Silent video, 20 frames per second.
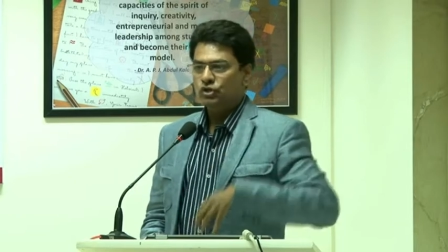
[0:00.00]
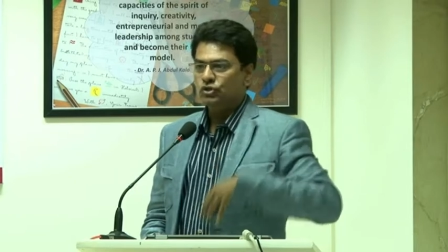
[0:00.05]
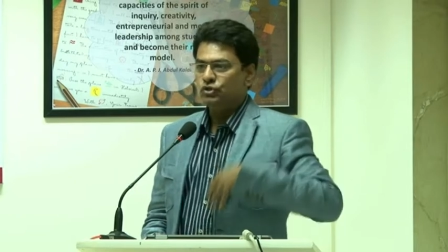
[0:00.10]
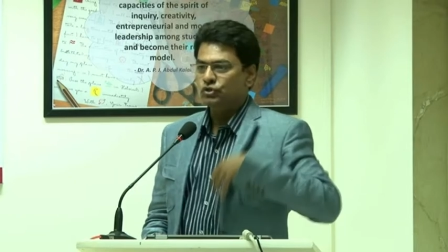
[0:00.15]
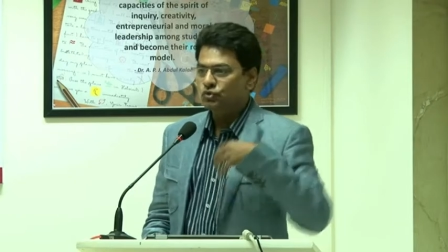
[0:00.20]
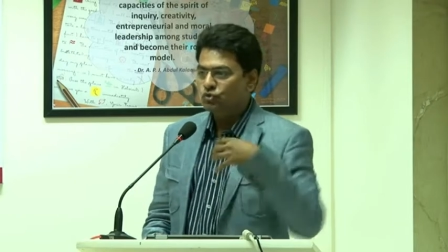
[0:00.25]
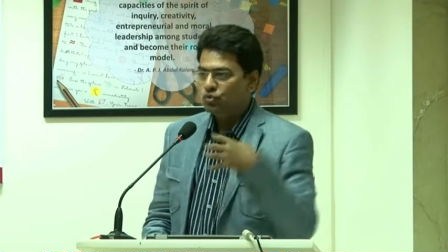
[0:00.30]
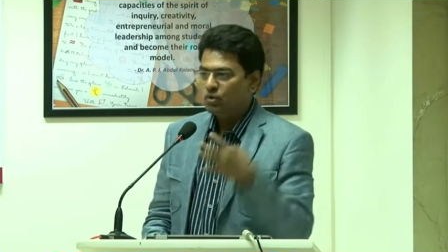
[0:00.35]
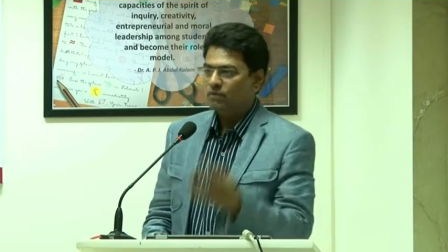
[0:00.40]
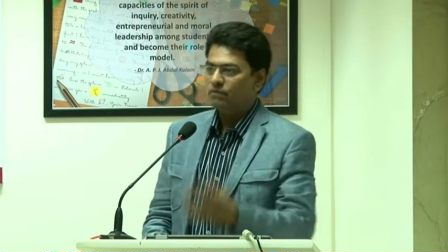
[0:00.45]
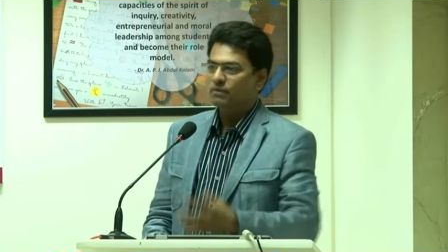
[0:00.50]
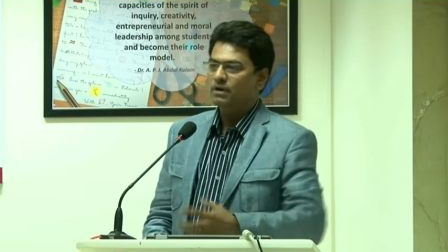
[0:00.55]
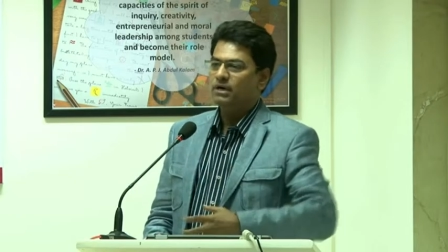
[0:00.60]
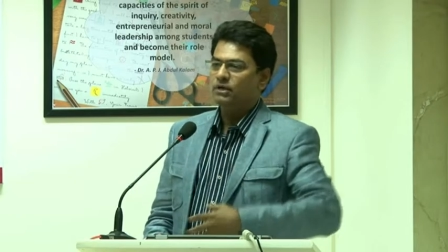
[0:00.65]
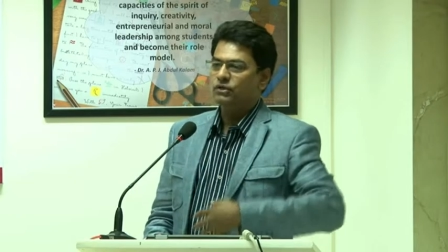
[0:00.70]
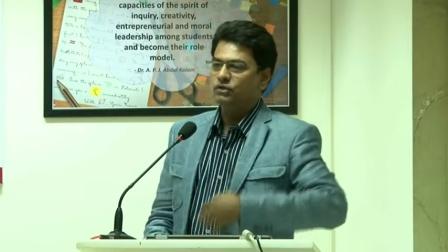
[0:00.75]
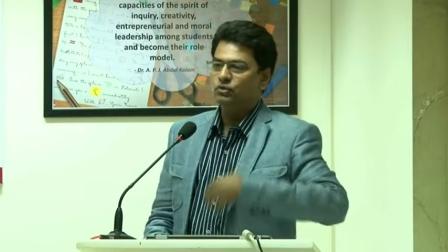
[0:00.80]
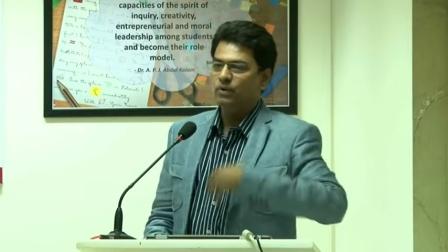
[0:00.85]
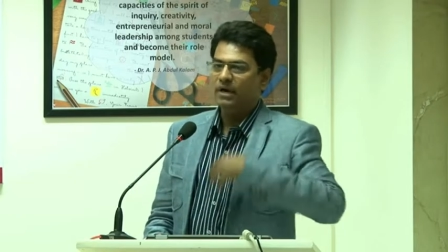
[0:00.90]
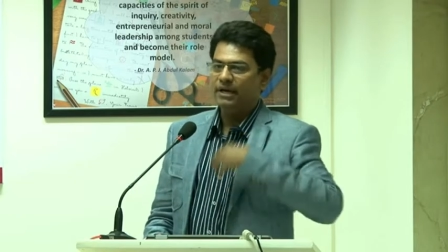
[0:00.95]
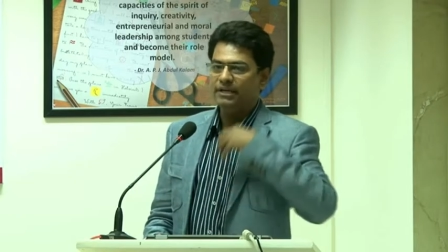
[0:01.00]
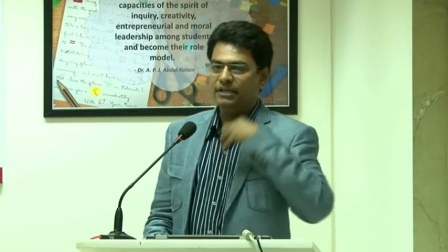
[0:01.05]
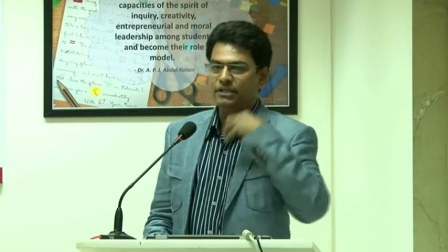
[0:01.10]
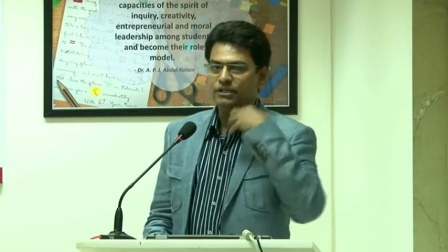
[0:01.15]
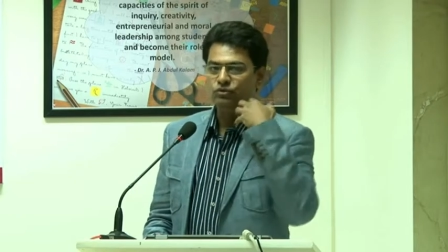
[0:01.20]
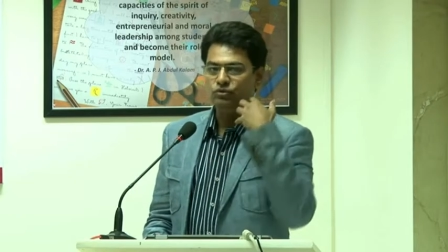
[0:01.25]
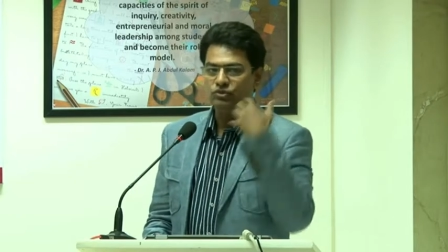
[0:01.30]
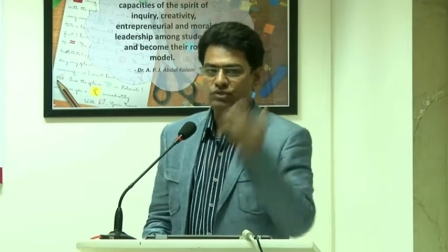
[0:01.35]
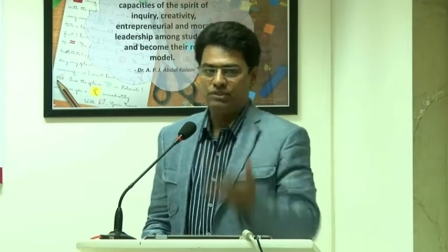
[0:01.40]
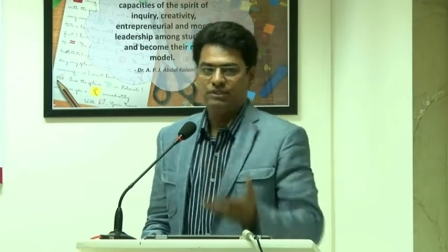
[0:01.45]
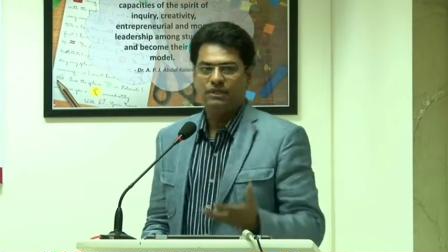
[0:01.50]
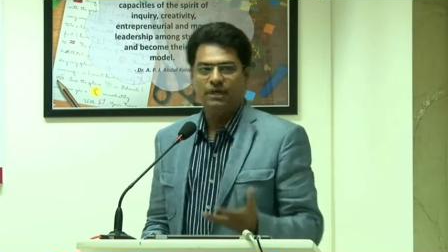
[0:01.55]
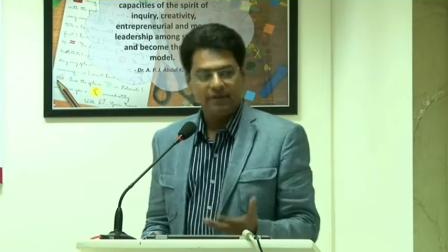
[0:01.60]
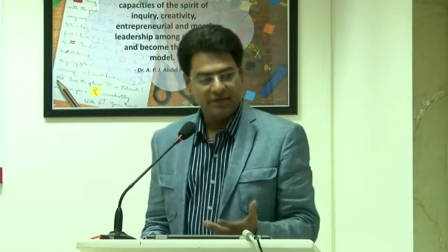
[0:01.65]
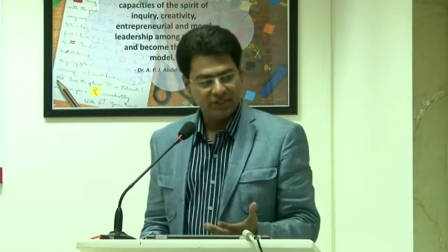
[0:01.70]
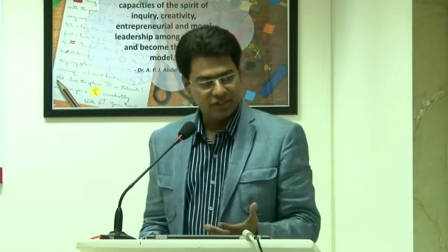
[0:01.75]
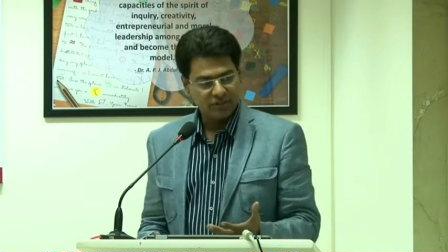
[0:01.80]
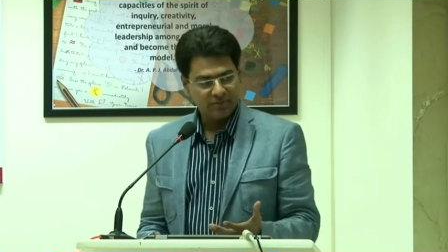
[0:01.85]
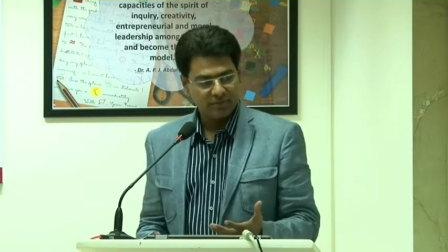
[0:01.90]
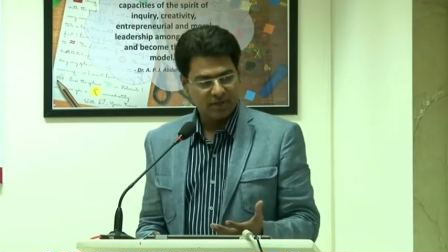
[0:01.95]
you, were, you had a new Shia
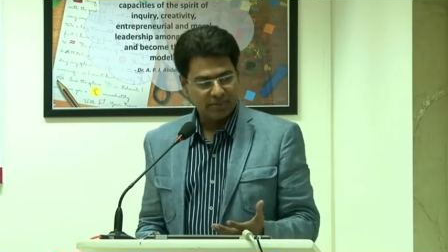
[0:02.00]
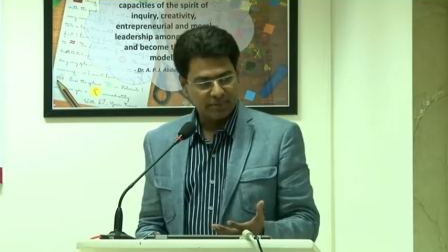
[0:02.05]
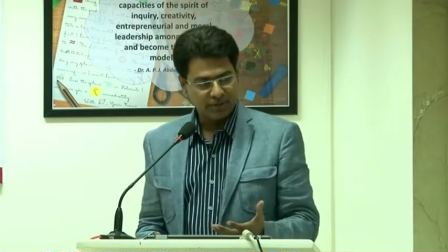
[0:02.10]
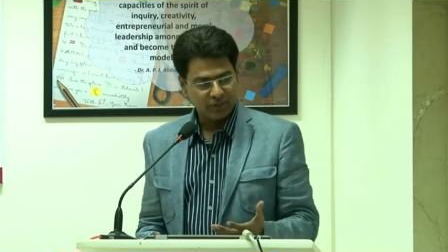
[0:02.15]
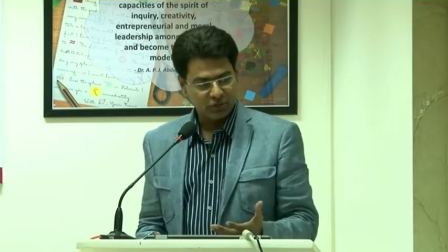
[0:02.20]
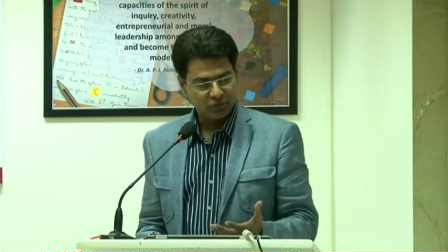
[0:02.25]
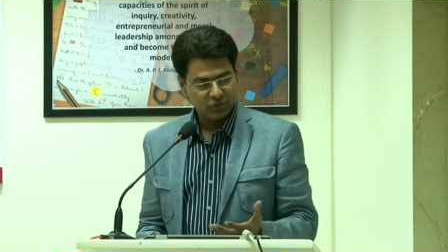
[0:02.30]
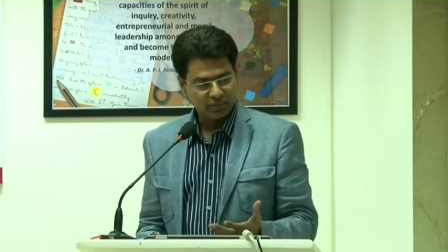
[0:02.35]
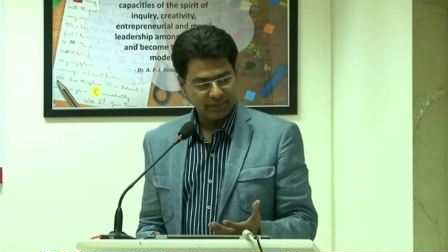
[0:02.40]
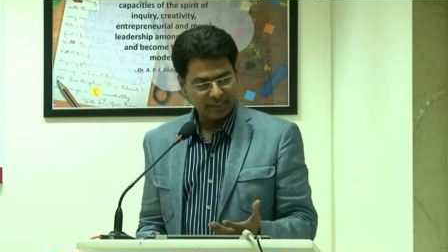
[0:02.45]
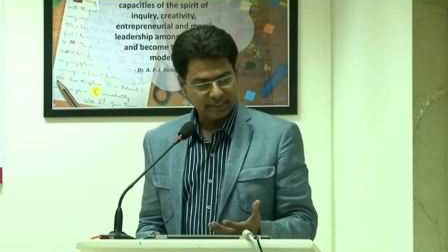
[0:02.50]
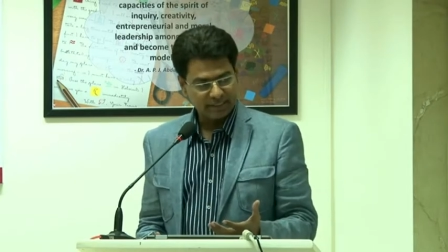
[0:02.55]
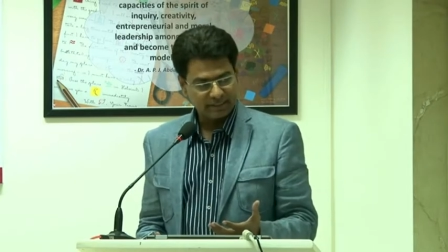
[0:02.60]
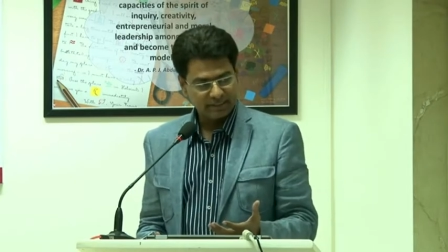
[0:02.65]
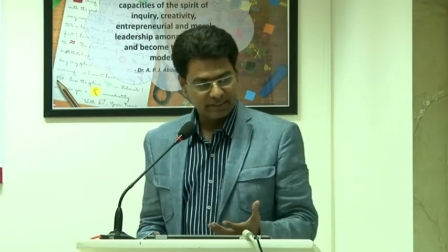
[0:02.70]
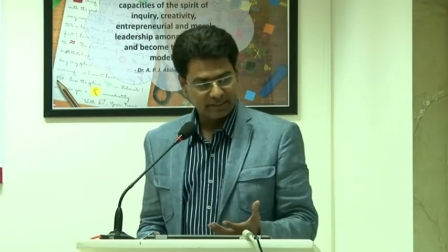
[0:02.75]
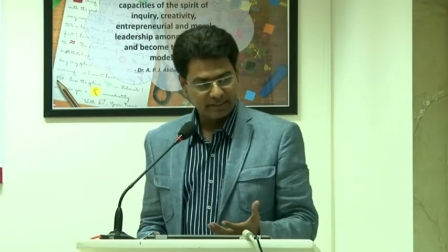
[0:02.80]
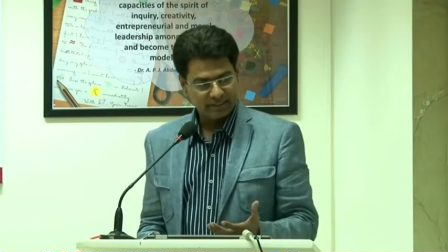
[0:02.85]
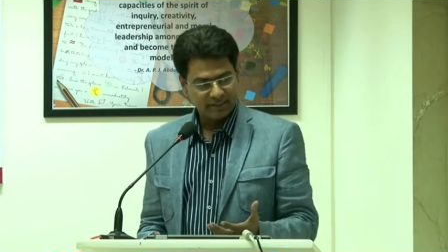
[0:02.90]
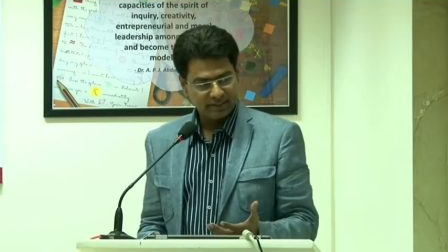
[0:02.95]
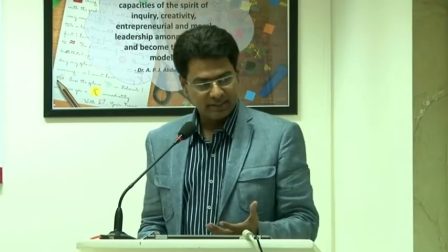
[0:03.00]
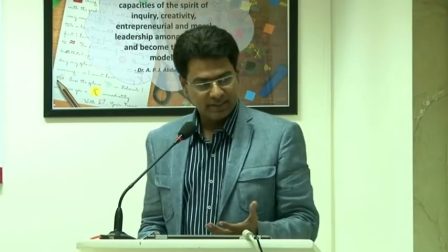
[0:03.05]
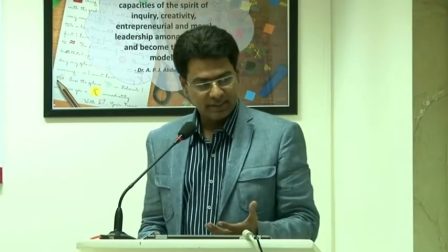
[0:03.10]
regime coming into place.